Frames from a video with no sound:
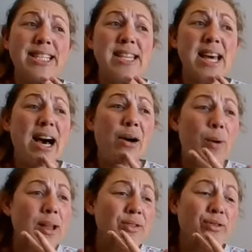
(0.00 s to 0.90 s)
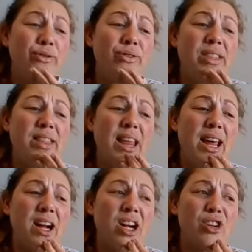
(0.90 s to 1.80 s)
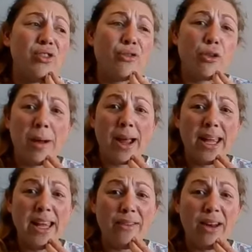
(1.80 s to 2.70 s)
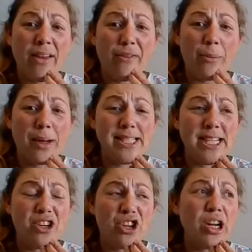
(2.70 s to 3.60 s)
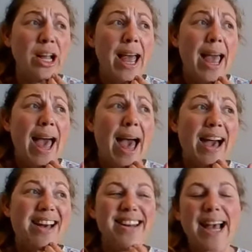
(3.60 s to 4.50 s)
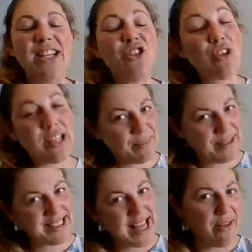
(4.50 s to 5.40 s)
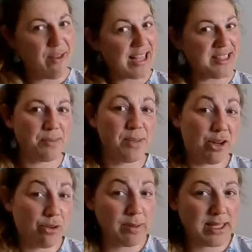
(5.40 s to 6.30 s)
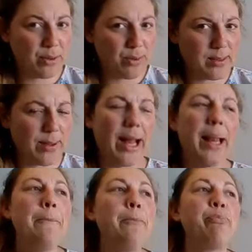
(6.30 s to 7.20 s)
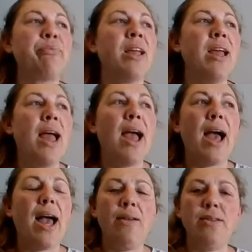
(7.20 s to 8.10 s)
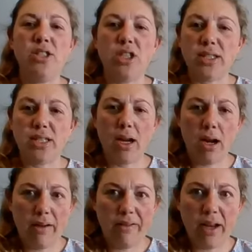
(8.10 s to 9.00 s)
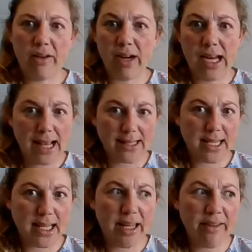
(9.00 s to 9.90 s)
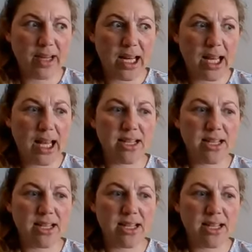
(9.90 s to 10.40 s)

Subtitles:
I went there for my evening, for my dinner, and I treated myself. I had some tiramisu as well. And it was just a lovely, relaxing evening.